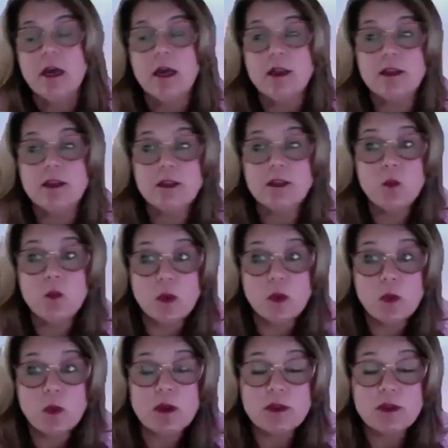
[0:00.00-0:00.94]
we
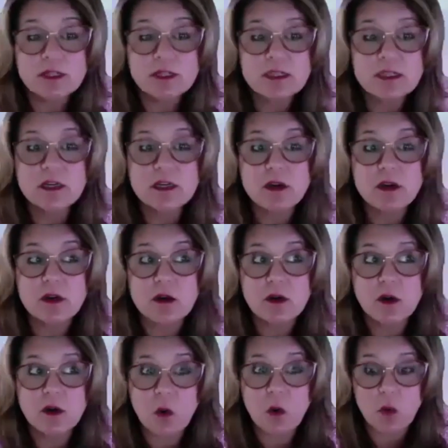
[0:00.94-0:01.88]
will, this
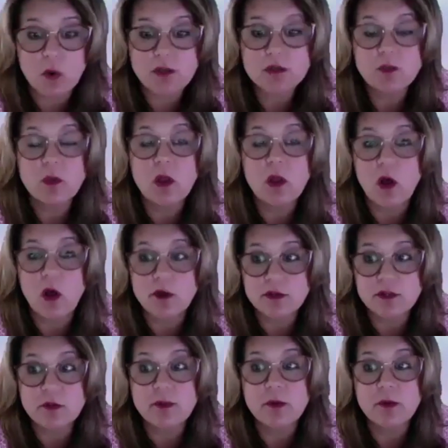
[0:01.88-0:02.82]
course will
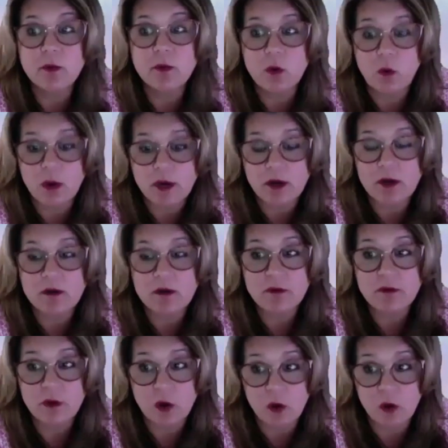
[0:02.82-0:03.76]
also be required
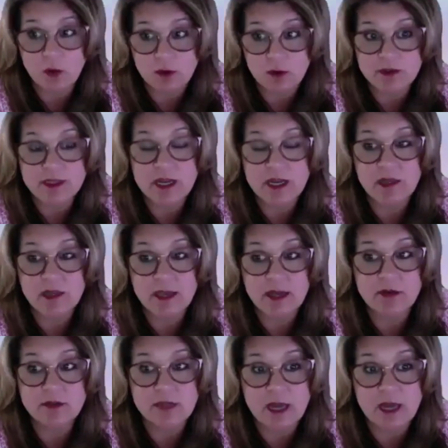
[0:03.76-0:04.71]
for owners at a
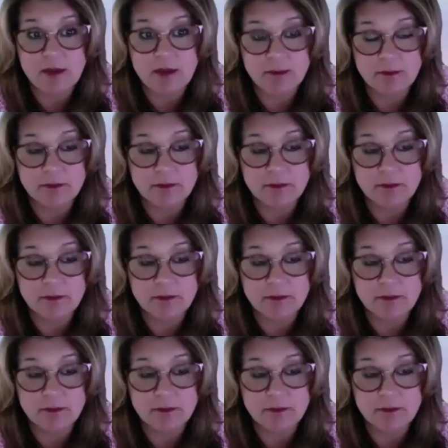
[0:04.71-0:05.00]
later time.